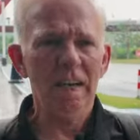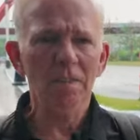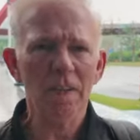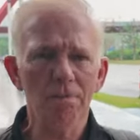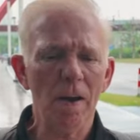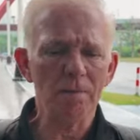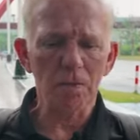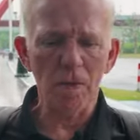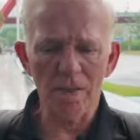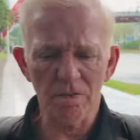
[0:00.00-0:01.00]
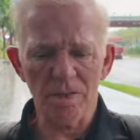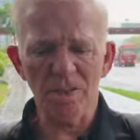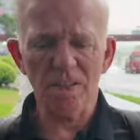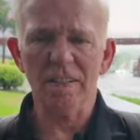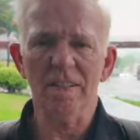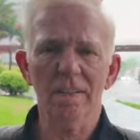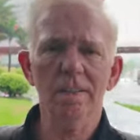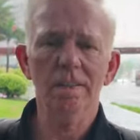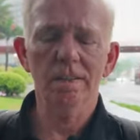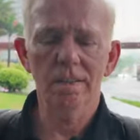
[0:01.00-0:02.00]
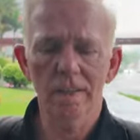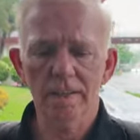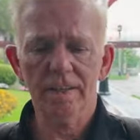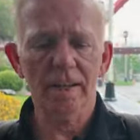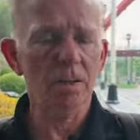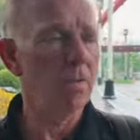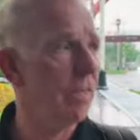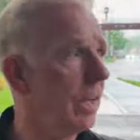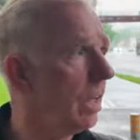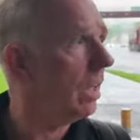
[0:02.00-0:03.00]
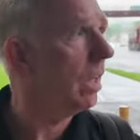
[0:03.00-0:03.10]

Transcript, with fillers: I'm going to blame the weather and just uh, get on with it.